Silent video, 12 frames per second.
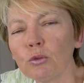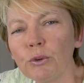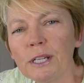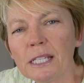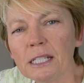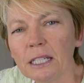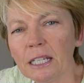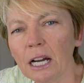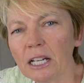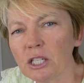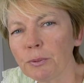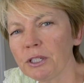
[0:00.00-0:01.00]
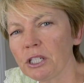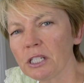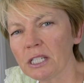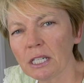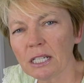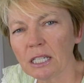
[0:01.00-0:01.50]
Recently I switched
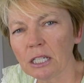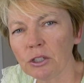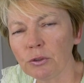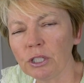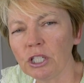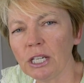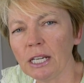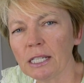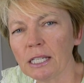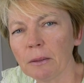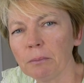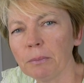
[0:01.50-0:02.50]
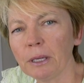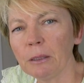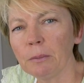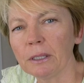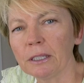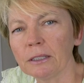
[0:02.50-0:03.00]
to 600 GSM
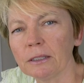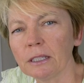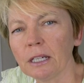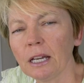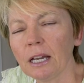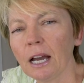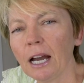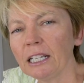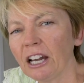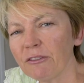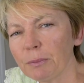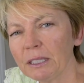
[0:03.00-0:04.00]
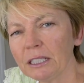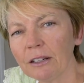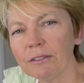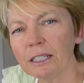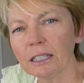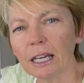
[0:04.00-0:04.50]
paper and I've been
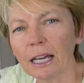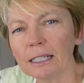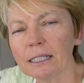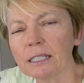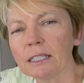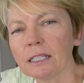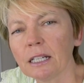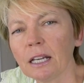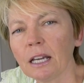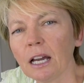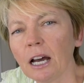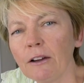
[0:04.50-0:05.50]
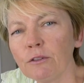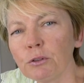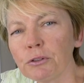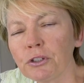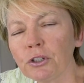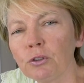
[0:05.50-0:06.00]
loving that. I've
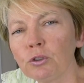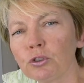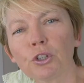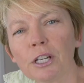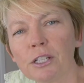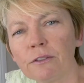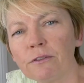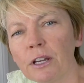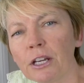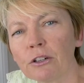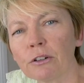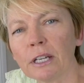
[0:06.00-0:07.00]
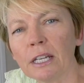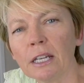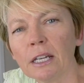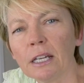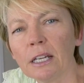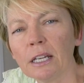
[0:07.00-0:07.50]
also tried to vary
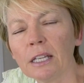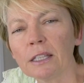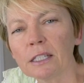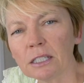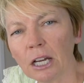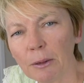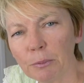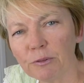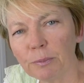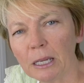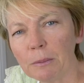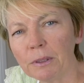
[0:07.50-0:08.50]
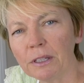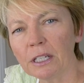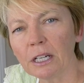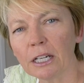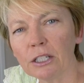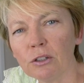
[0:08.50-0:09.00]
the type of paper
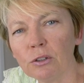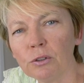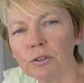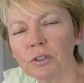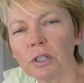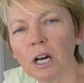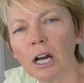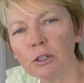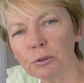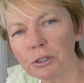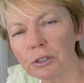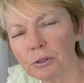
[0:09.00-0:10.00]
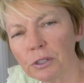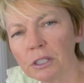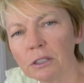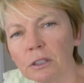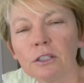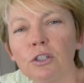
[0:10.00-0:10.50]
that I use. I also
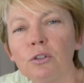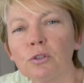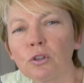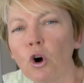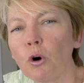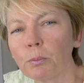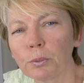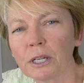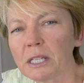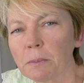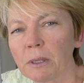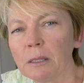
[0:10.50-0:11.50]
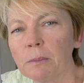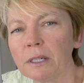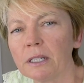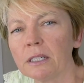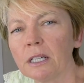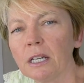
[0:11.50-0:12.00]
still use hot press
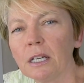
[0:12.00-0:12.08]
paper,